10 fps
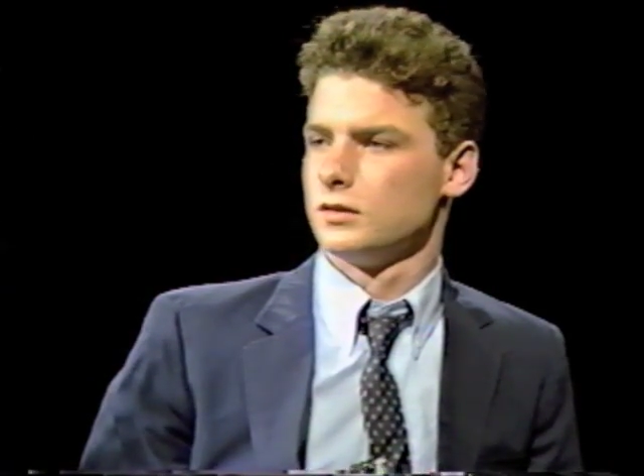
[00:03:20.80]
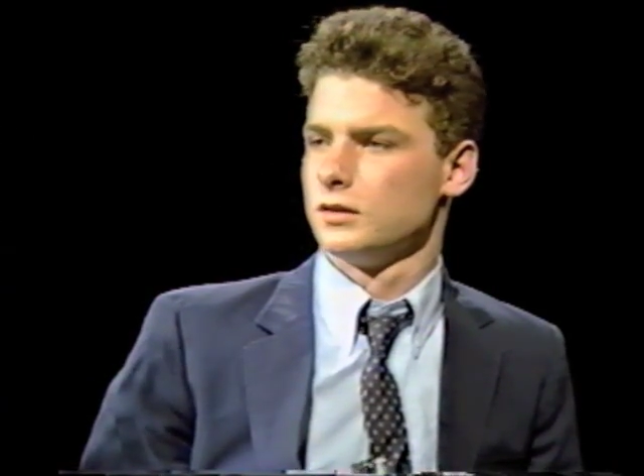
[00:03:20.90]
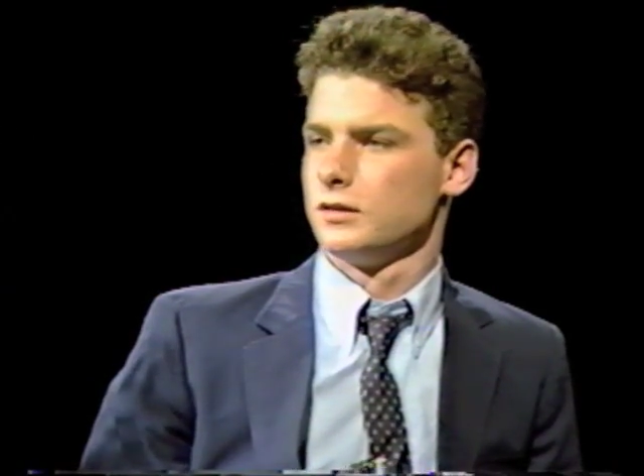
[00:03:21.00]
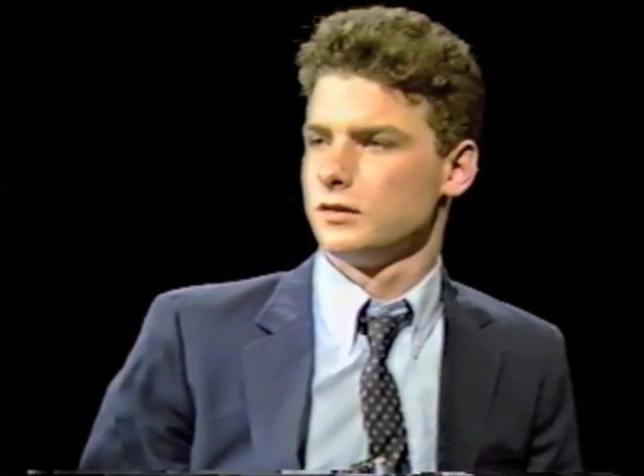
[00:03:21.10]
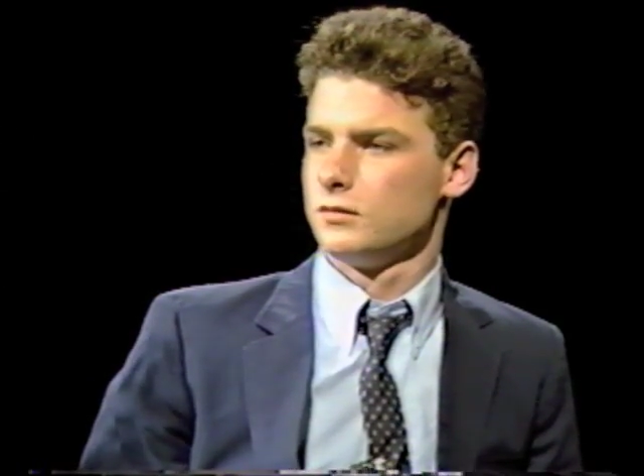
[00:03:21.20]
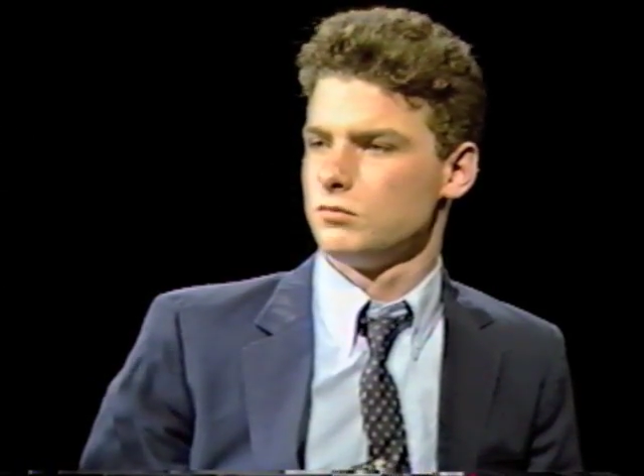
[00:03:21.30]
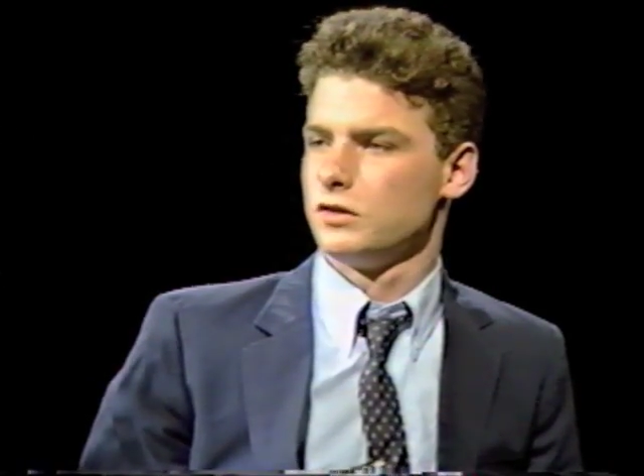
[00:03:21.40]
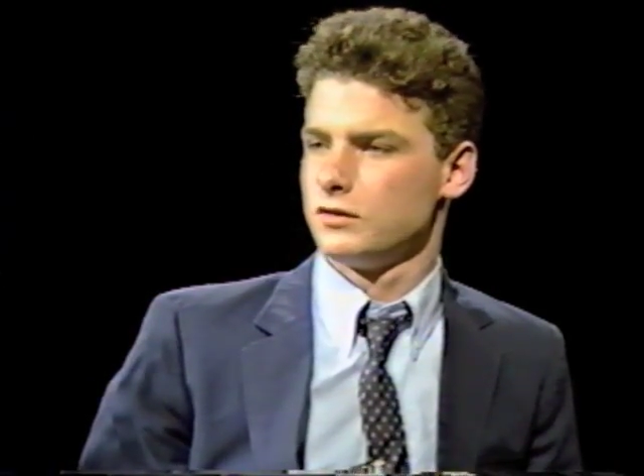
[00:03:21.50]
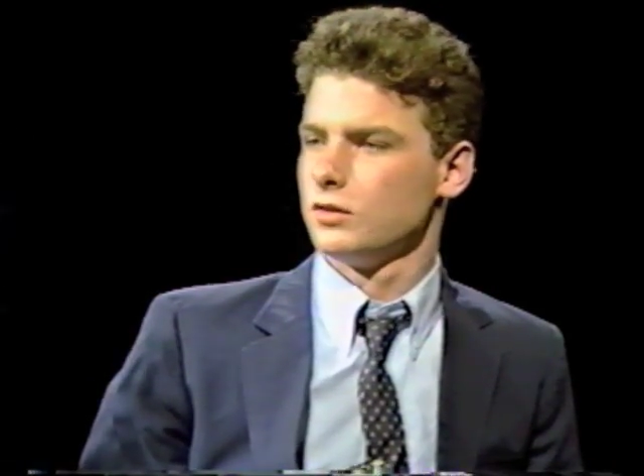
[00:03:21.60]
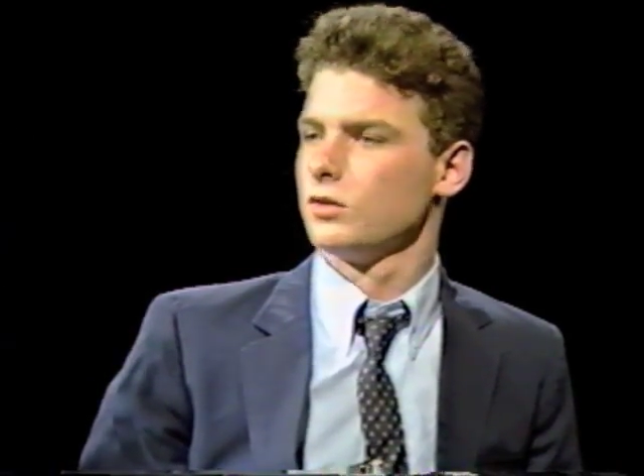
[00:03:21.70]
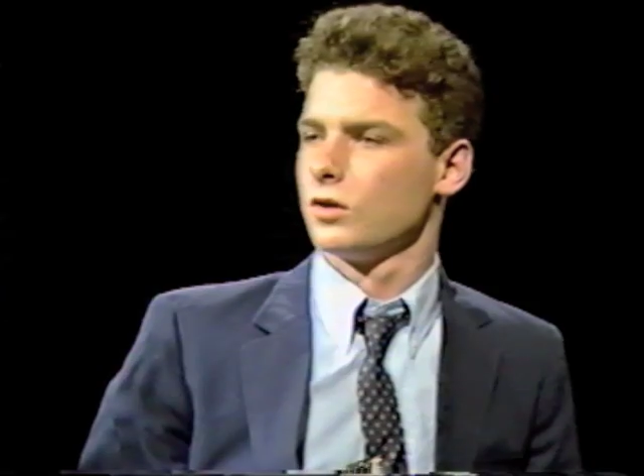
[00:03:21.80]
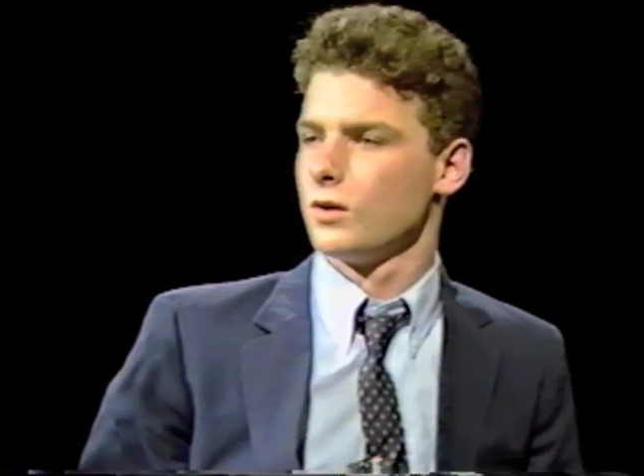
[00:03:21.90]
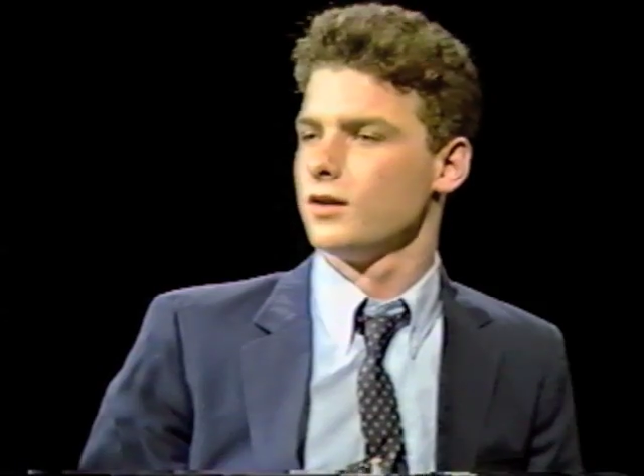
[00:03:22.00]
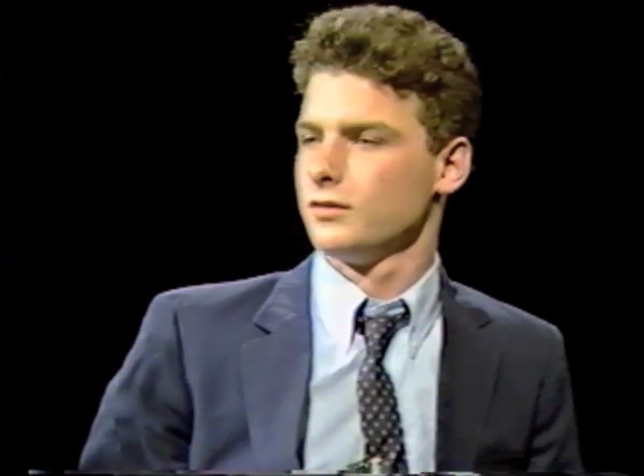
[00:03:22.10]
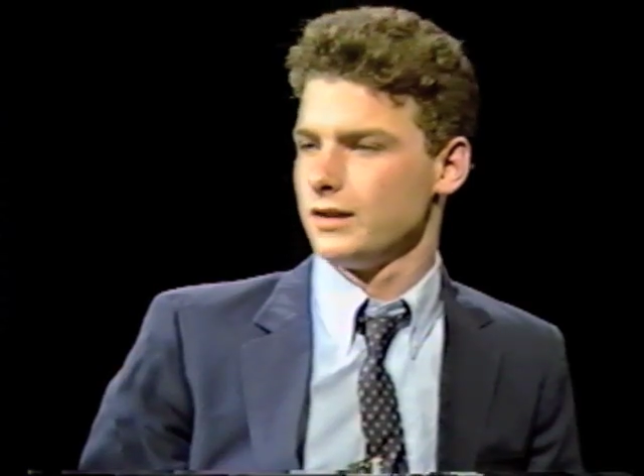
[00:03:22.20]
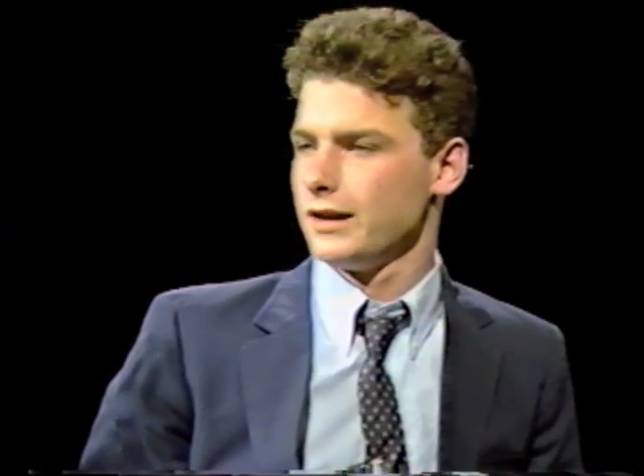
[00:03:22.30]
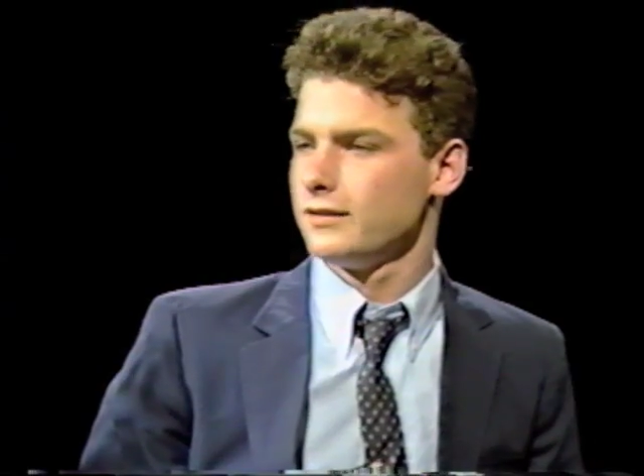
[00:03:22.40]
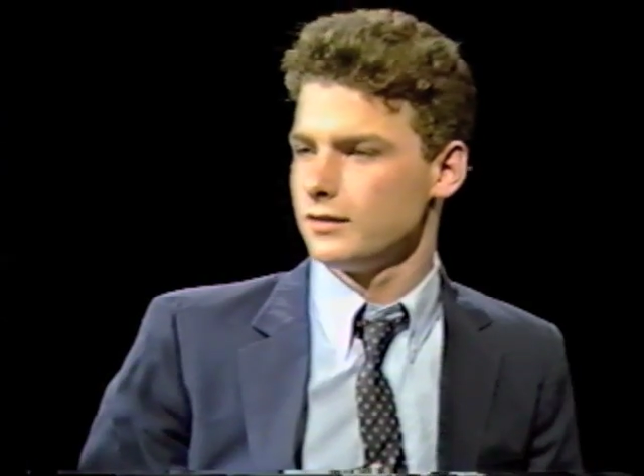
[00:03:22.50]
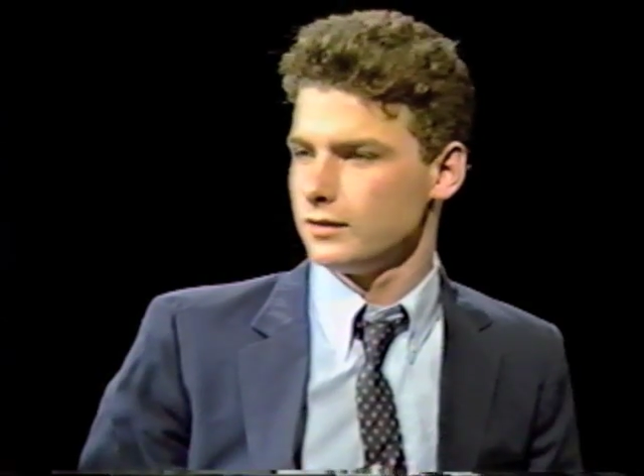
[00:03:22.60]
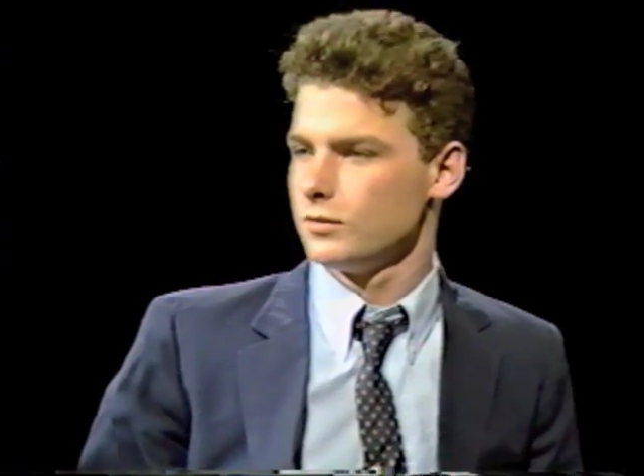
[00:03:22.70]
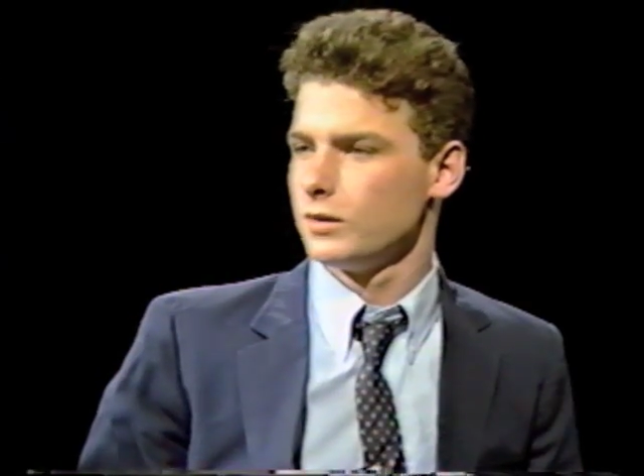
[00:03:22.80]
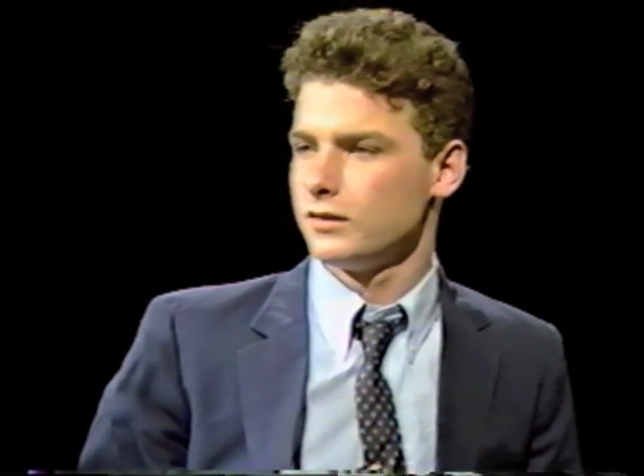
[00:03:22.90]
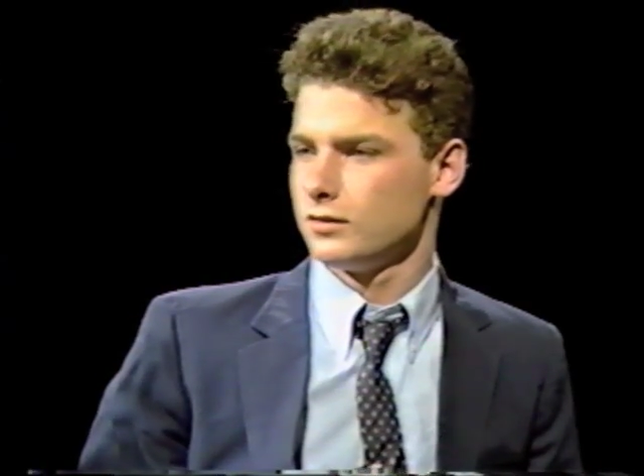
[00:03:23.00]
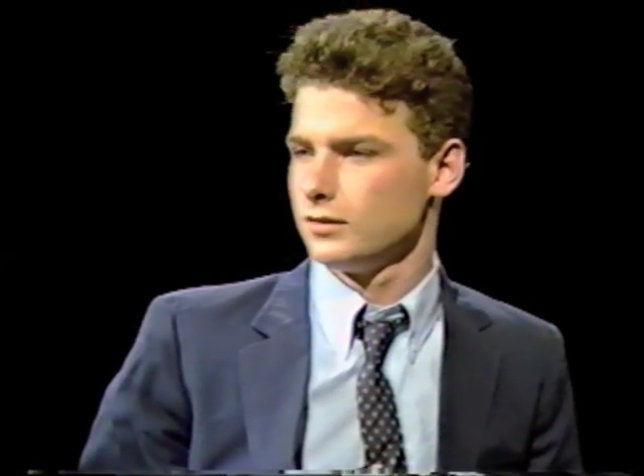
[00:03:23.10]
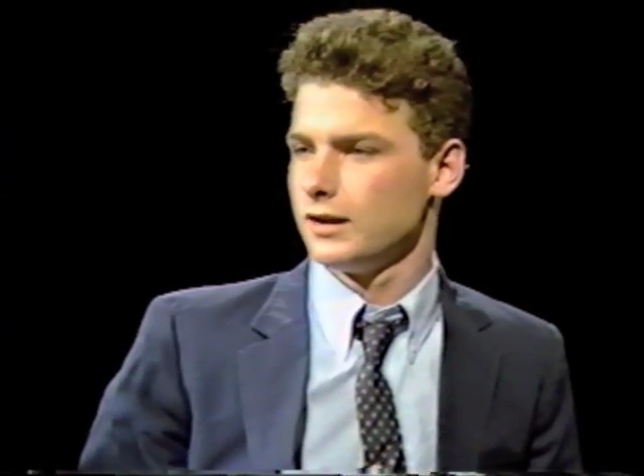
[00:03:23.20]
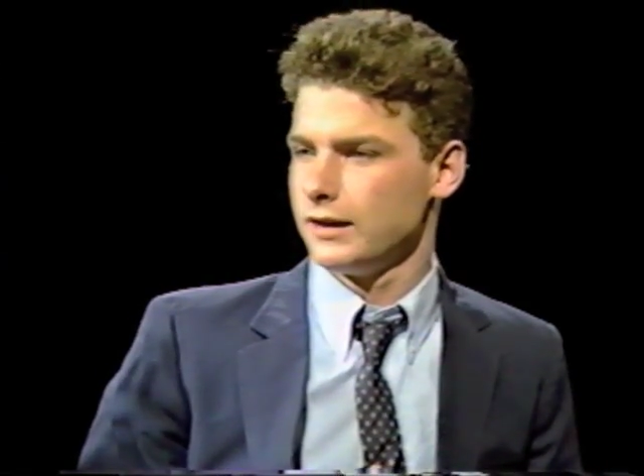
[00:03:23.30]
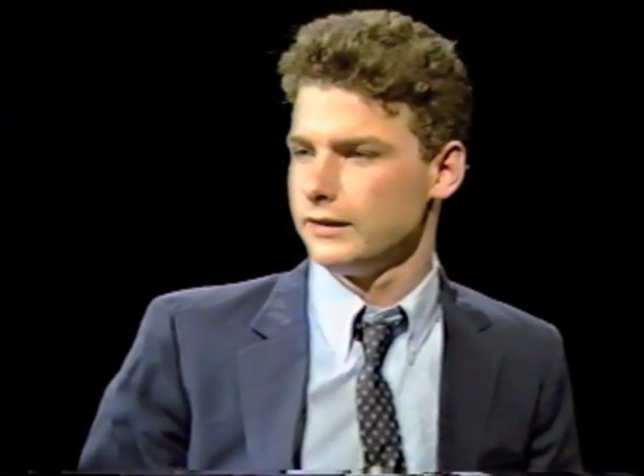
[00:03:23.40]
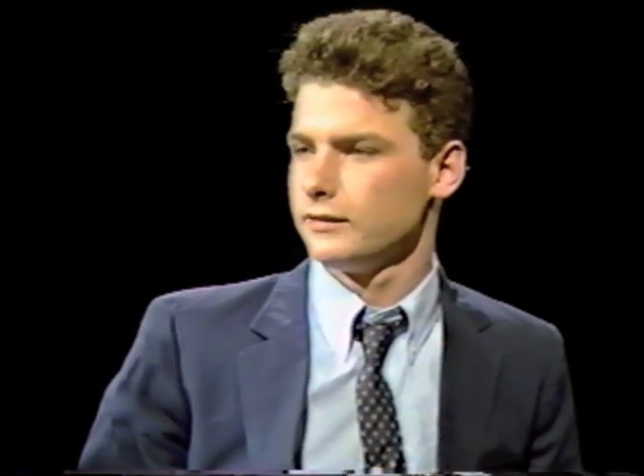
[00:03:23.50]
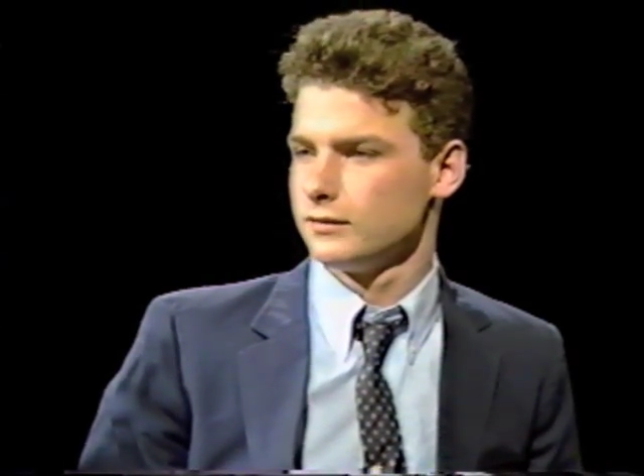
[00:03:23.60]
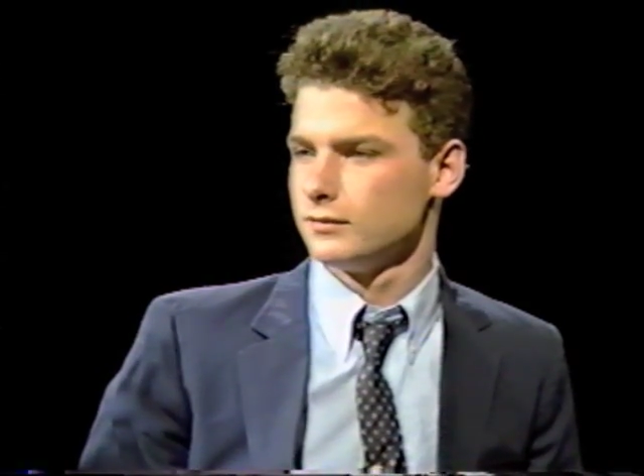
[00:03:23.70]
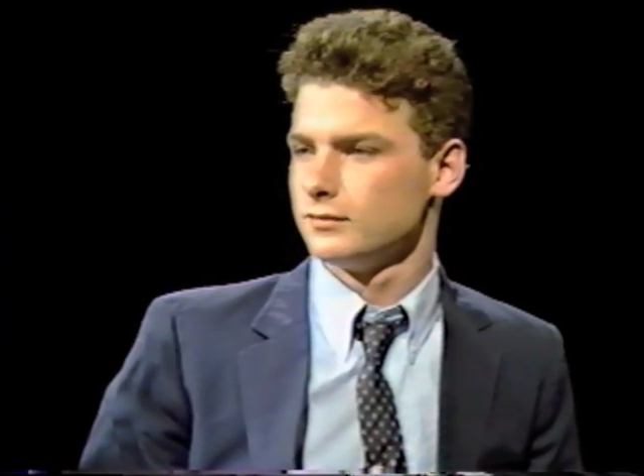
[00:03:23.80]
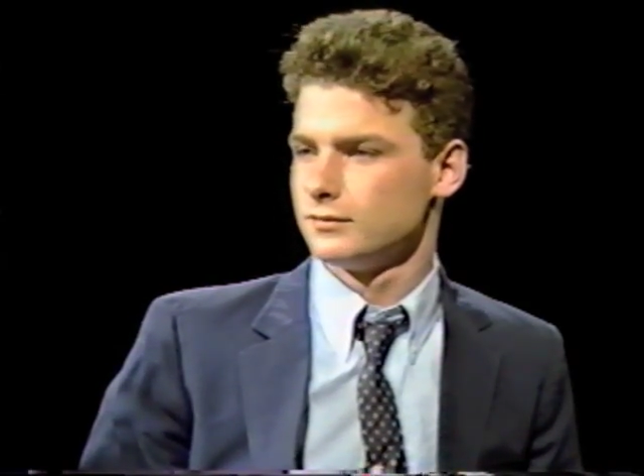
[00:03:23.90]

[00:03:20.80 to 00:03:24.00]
Right. You just don't go out dancing as much or dining? And